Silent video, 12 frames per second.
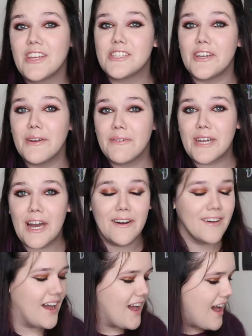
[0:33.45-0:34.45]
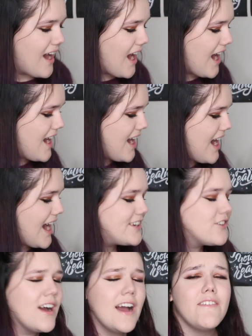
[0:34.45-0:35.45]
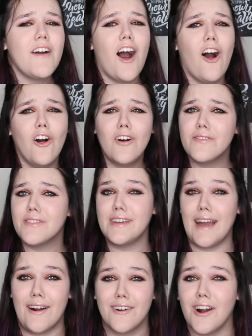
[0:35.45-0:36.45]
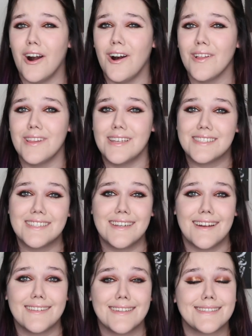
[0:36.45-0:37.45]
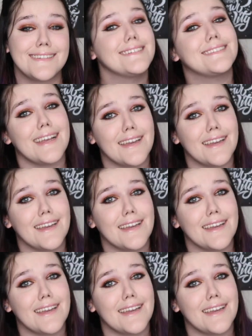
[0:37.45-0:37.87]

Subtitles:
So here we go. I don't have all the alcohol listed on this list,